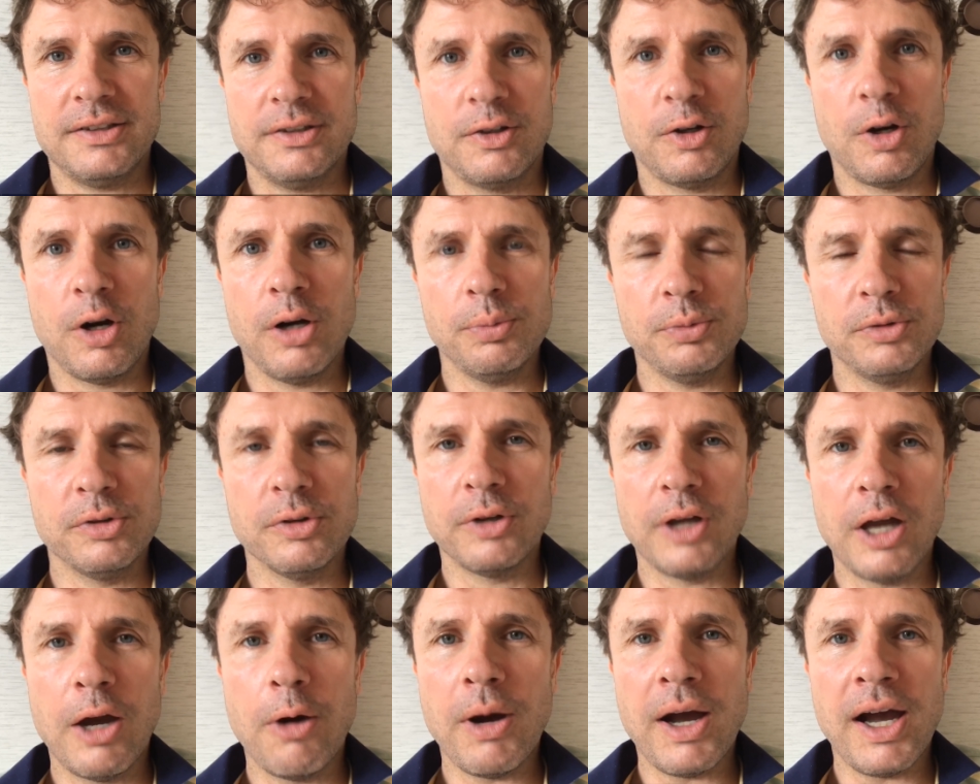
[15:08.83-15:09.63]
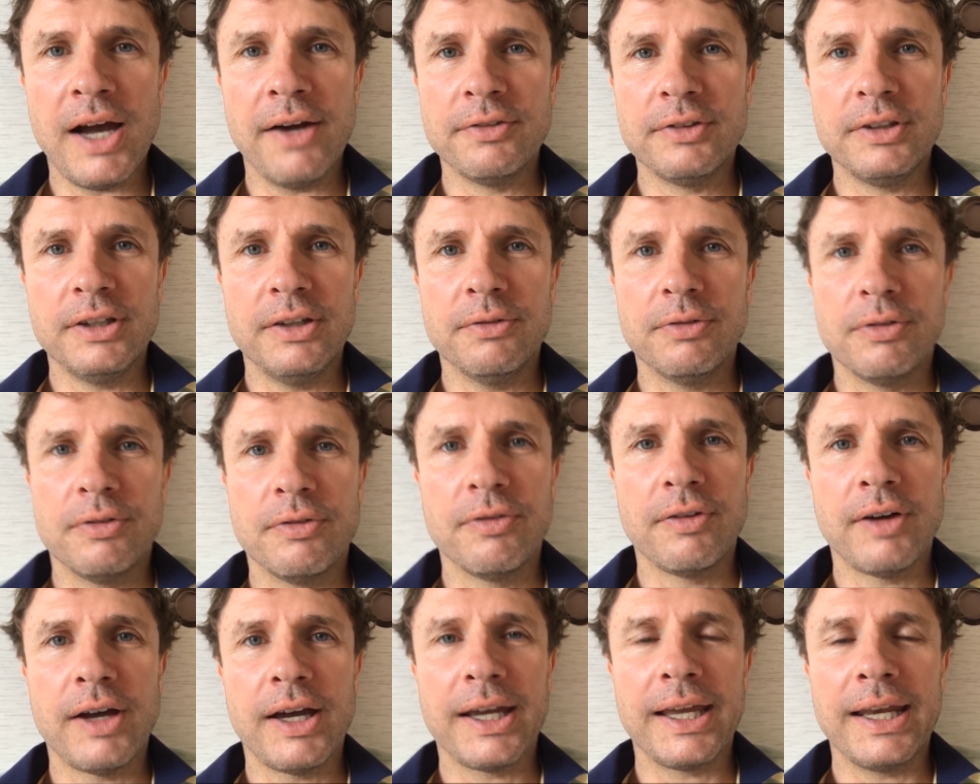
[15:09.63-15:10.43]
The cops will go after you for
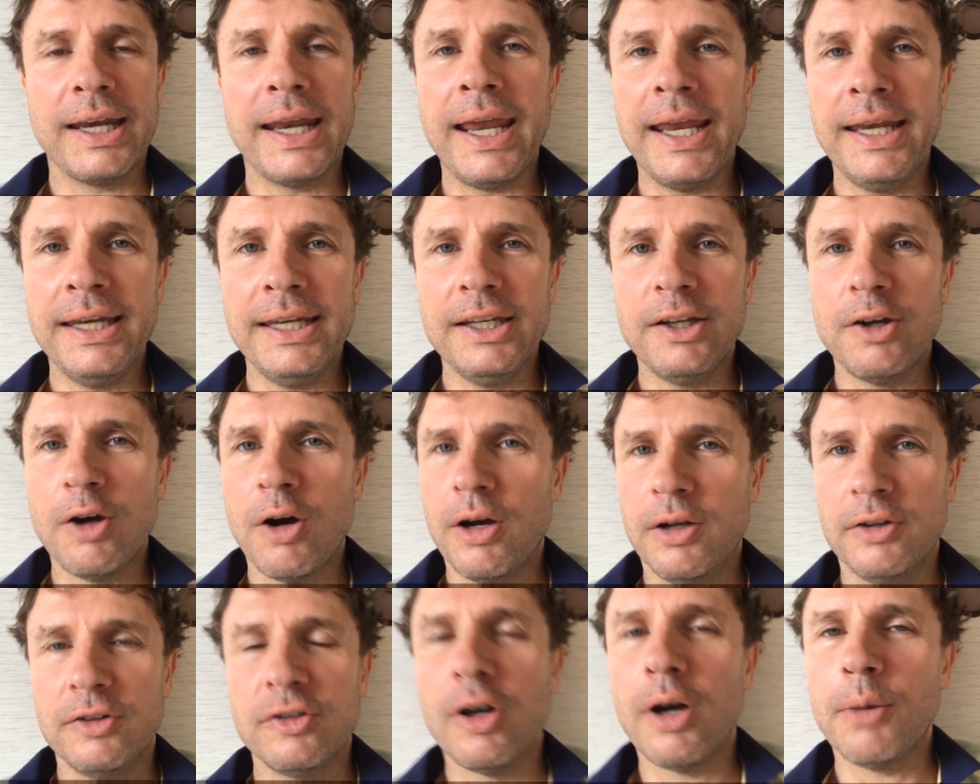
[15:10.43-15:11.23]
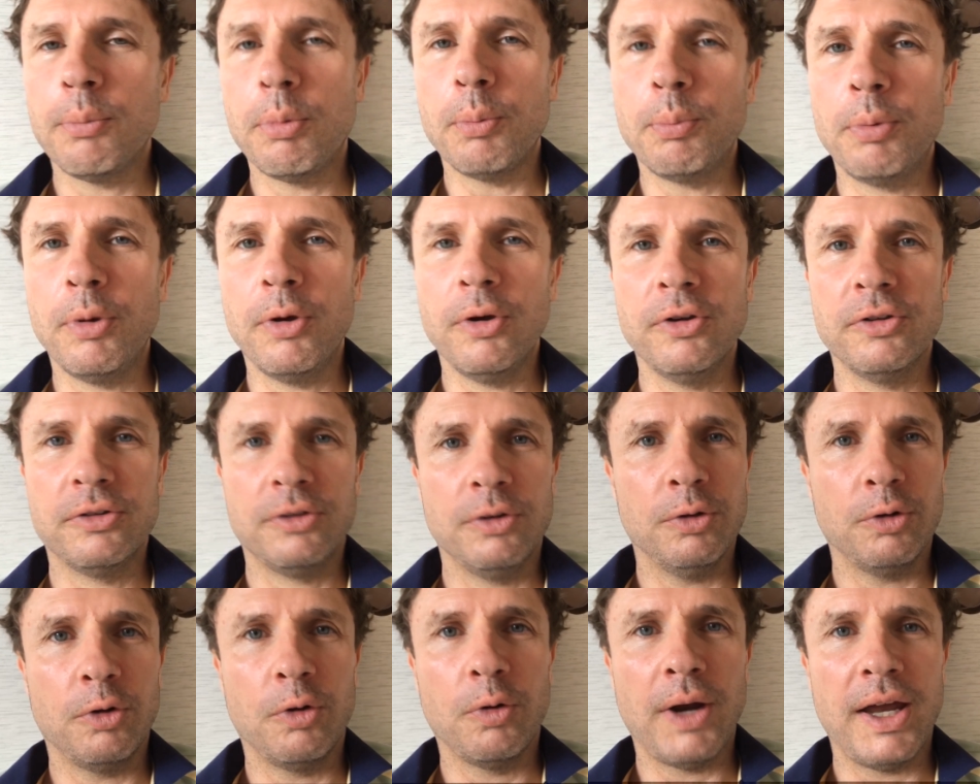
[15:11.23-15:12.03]
fucking any type of
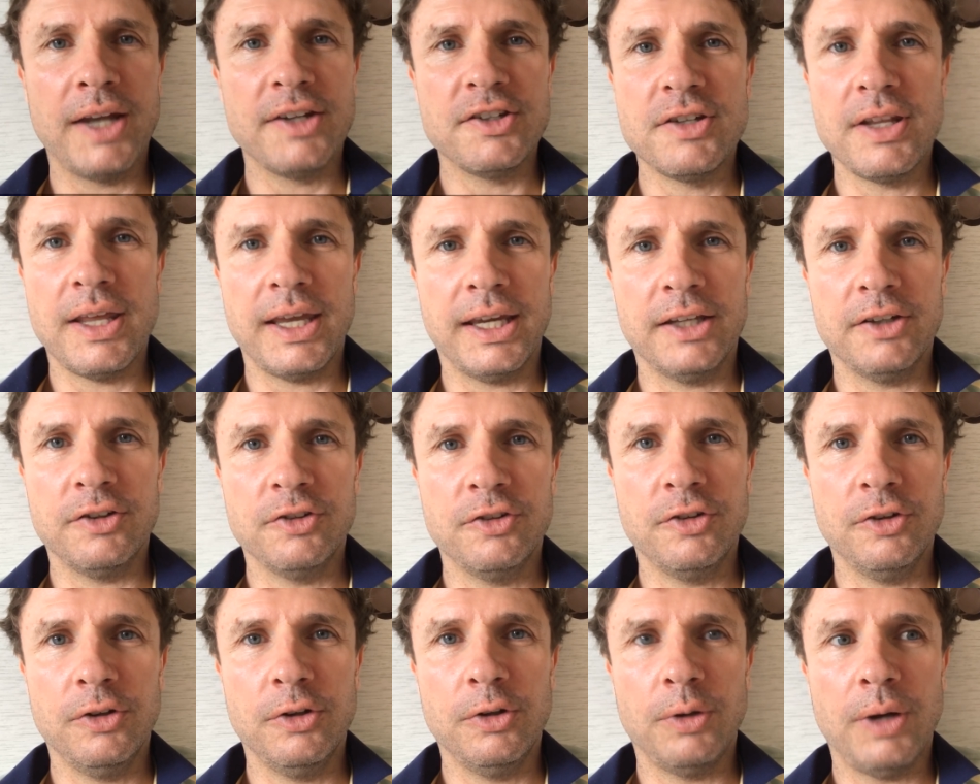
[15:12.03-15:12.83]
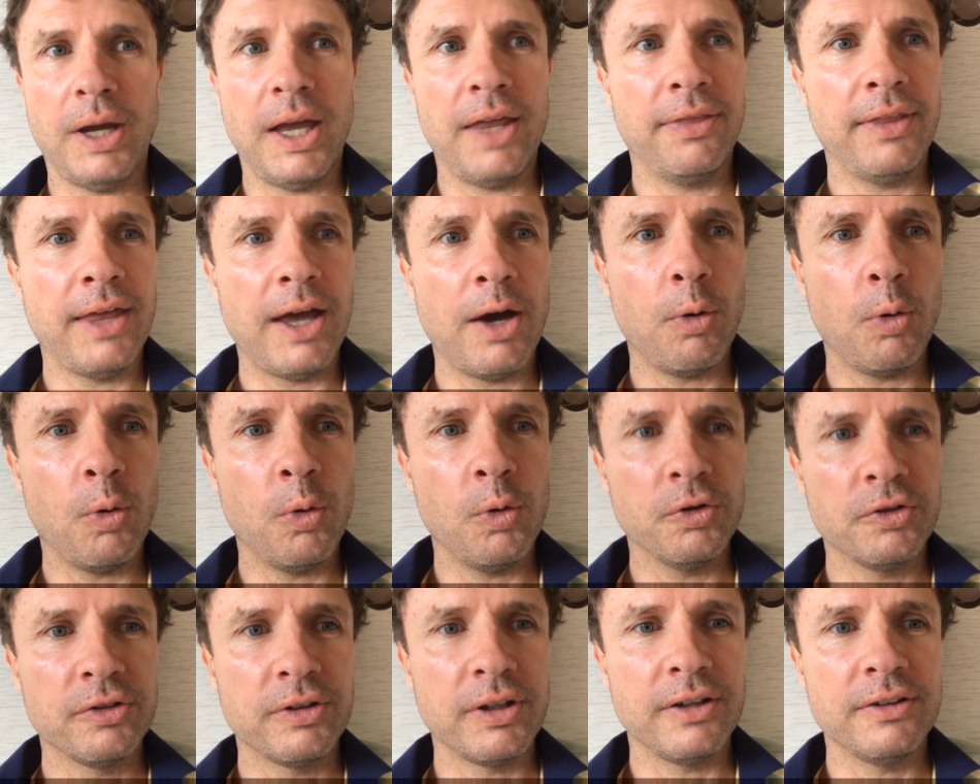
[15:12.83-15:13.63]
personal grudge they can do, and they'll
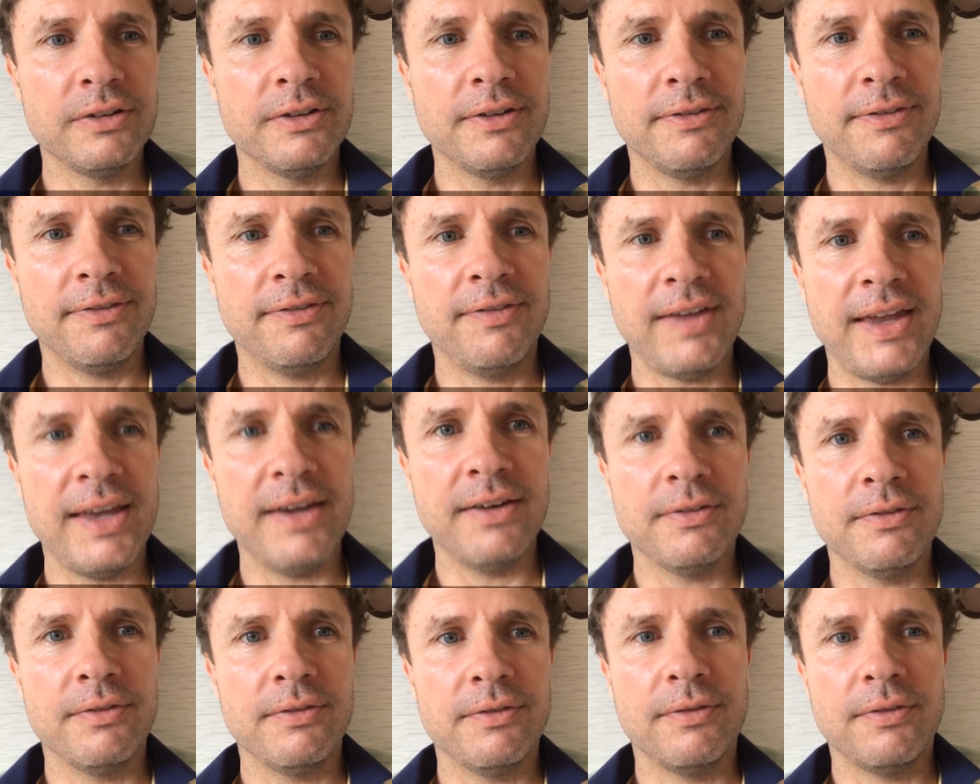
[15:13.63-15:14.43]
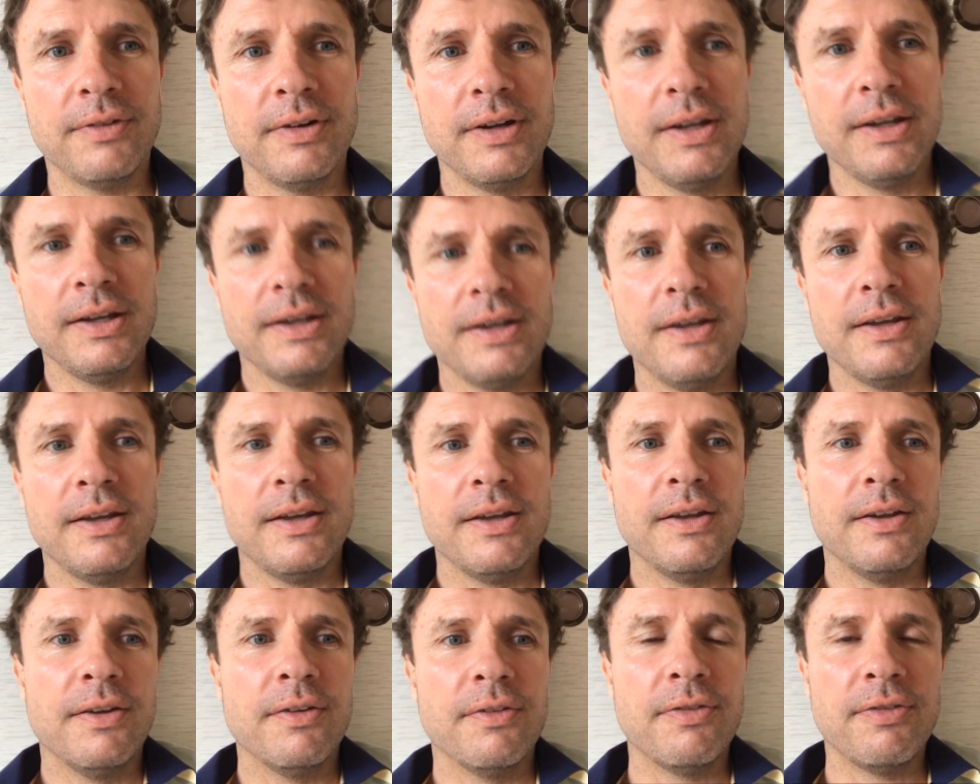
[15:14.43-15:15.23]
also defend
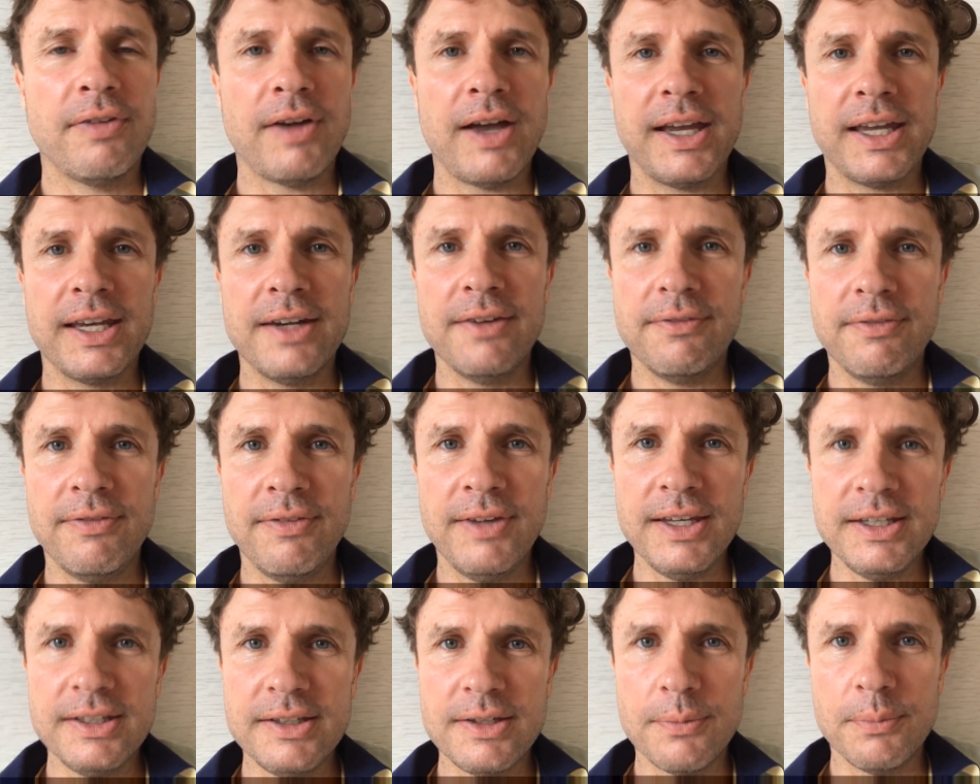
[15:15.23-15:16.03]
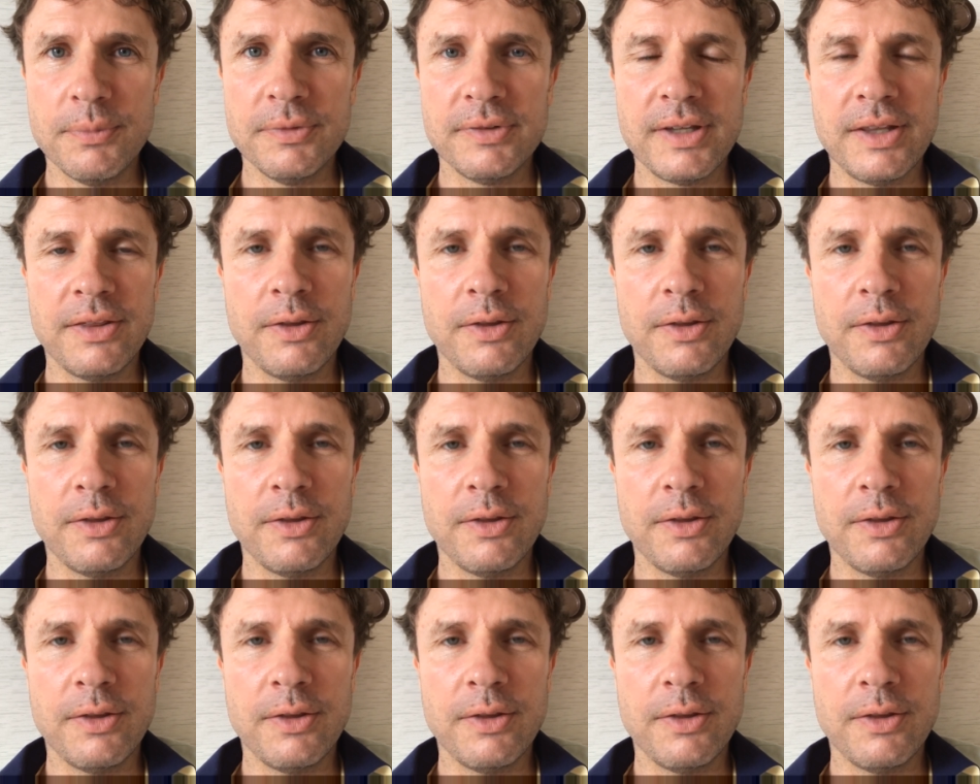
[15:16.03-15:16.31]
fucking victims.